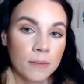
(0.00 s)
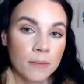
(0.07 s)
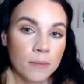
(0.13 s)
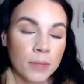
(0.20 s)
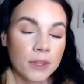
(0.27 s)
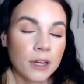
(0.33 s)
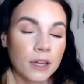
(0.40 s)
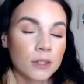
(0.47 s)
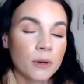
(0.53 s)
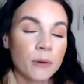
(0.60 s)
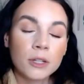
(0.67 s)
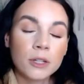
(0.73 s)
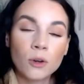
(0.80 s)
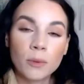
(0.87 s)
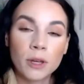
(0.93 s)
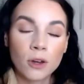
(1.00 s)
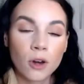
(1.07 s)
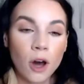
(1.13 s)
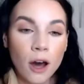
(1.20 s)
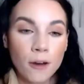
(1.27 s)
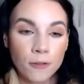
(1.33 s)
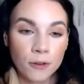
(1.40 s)
But that's why we don't make
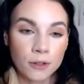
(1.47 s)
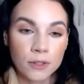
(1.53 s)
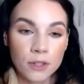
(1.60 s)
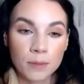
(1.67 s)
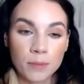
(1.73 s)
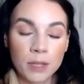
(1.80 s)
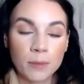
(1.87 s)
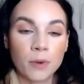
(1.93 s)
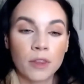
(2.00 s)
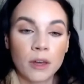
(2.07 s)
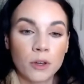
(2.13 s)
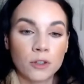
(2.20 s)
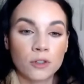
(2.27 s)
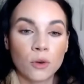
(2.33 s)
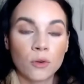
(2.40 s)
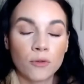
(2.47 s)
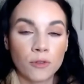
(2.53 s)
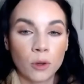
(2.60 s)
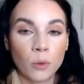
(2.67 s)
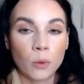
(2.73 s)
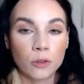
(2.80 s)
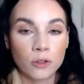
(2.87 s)
offers to people that we don't
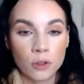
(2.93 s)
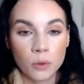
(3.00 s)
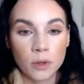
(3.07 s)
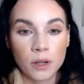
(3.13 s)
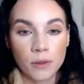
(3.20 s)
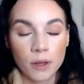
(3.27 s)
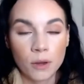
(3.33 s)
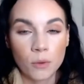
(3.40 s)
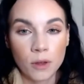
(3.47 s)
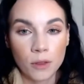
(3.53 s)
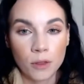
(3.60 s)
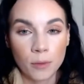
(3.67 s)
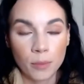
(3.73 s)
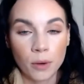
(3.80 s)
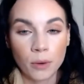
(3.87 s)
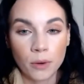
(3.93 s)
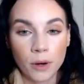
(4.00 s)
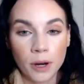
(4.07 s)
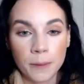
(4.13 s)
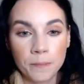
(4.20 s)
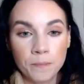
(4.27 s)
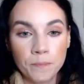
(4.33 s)
feel will do anything with the
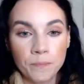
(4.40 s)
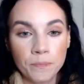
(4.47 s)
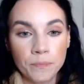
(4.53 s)
program.